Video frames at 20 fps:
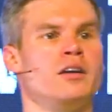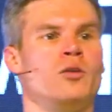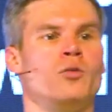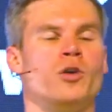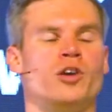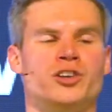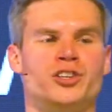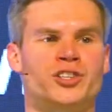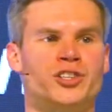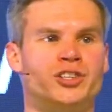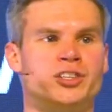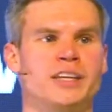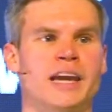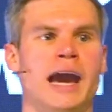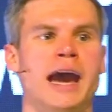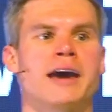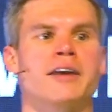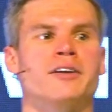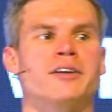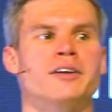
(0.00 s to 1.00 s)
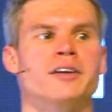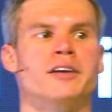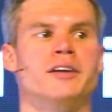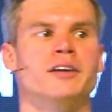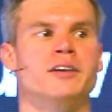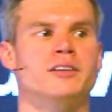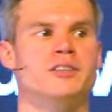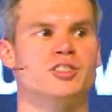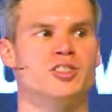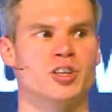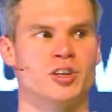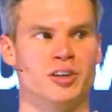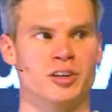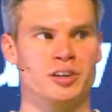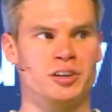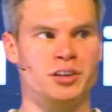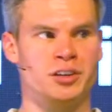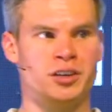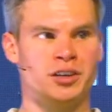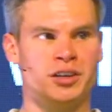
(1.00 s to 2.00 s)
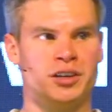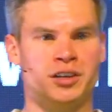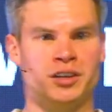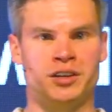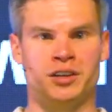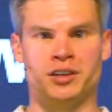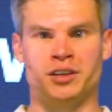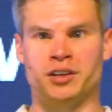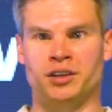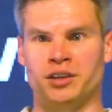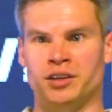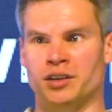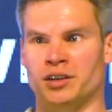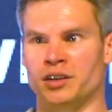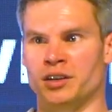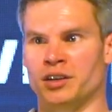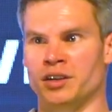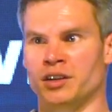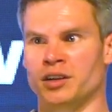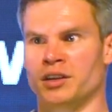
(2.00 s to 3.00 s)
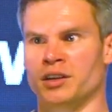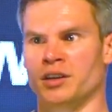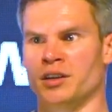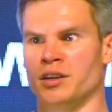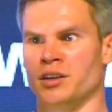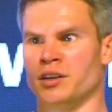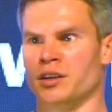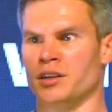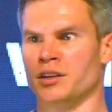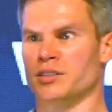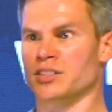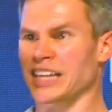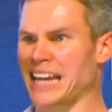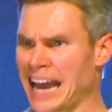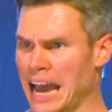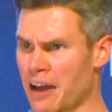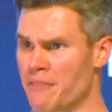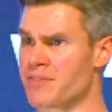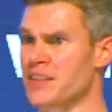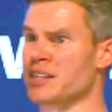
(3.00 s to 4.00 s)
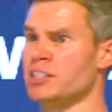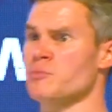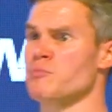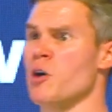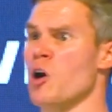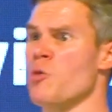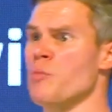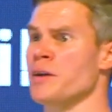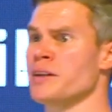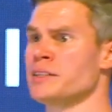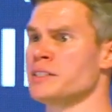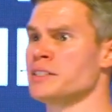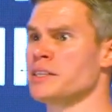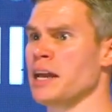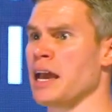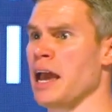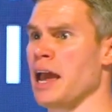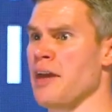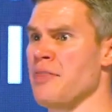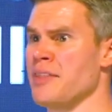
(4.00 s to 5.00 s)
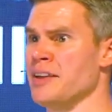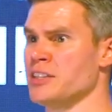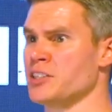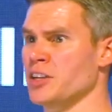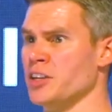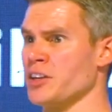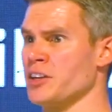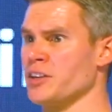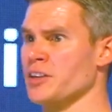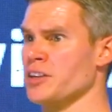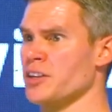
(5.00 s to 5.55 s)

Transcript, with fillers: we're scattered to, to have these moments and then to